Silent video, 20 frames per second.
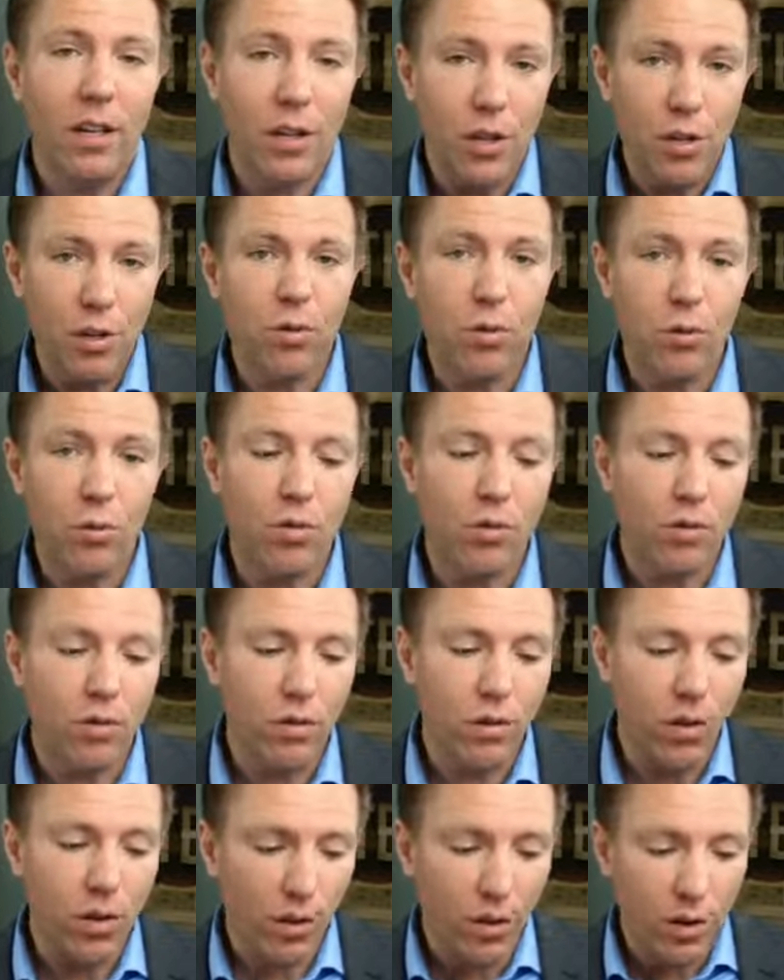you
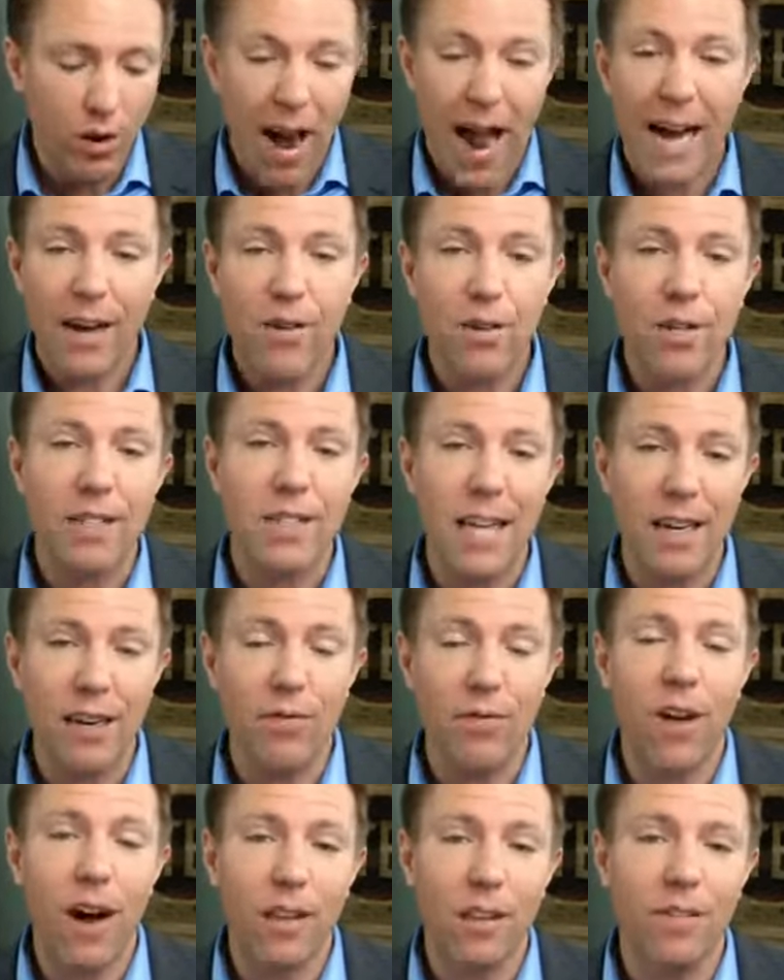your your actions tend to
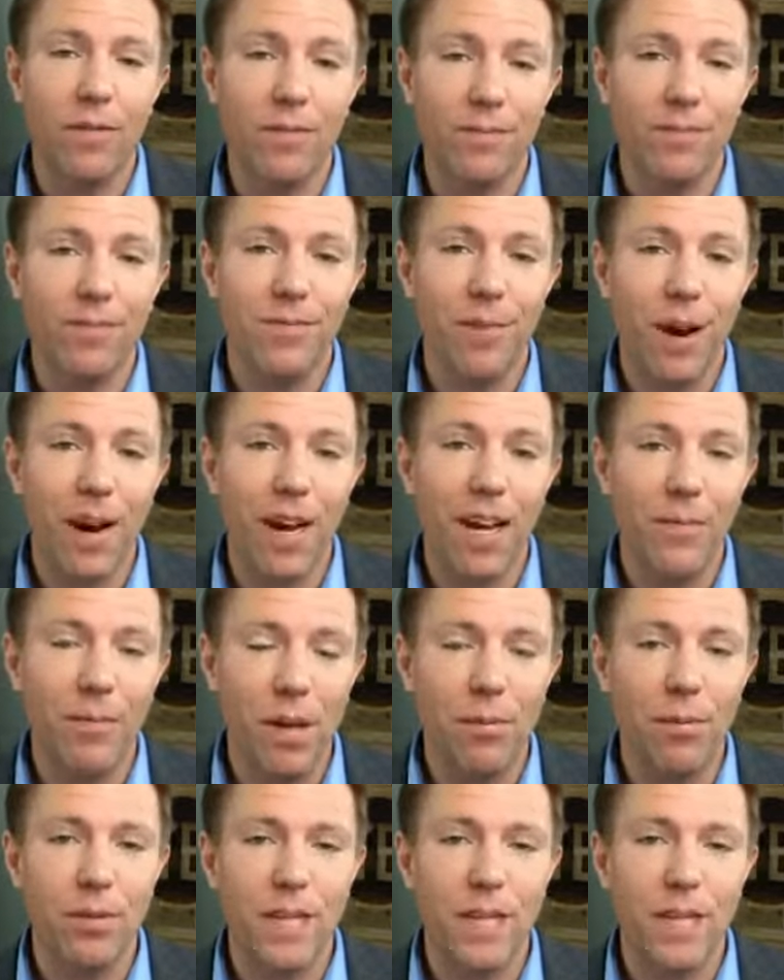follow, right? And people